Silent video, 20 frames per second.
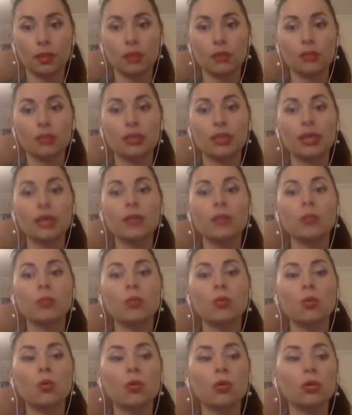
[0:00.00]
Then
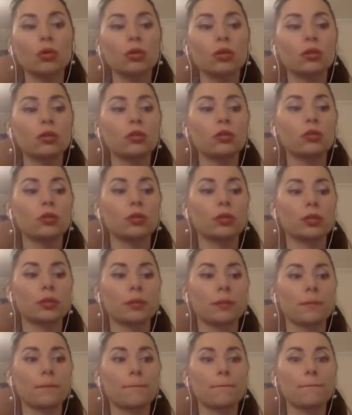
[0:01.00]
more
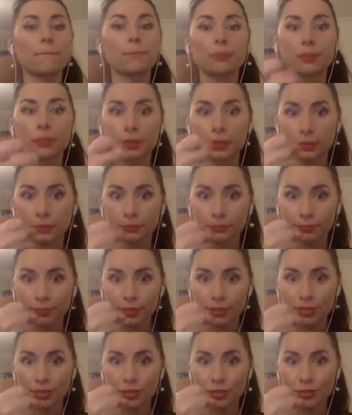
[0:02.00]
you're
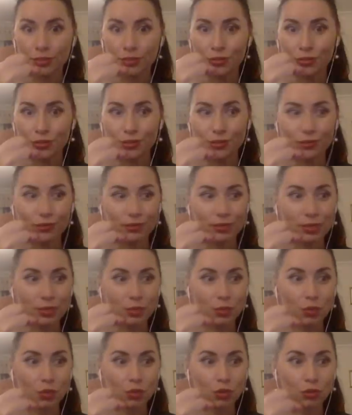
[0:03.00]
stingy, but then
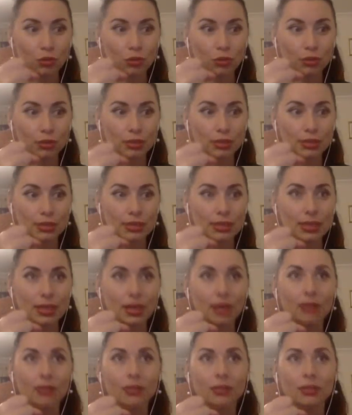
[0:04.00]
more you're
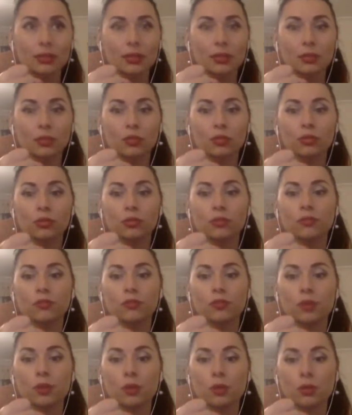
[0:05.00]
stuck, then more you're
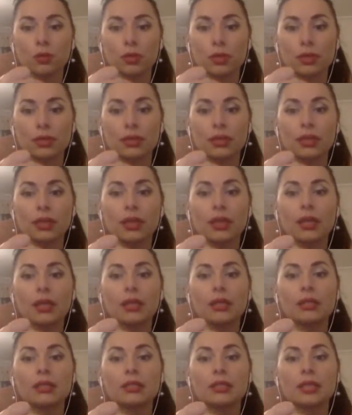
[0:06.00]
frozen,
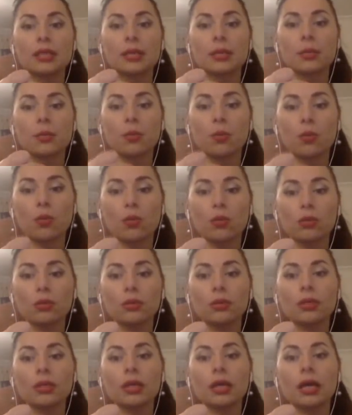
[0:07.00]
then more,
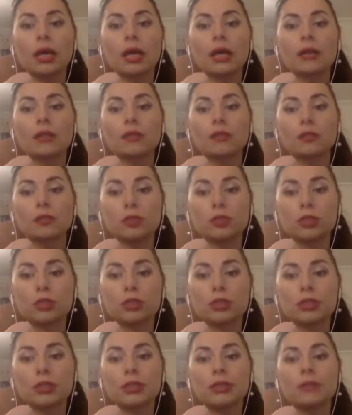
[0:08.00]

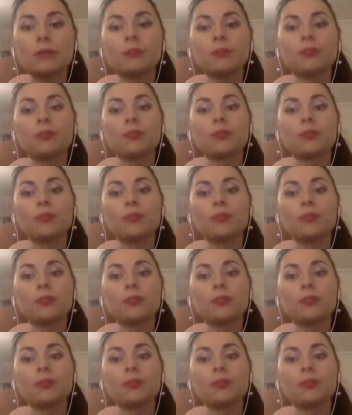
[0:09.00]
unfortunately,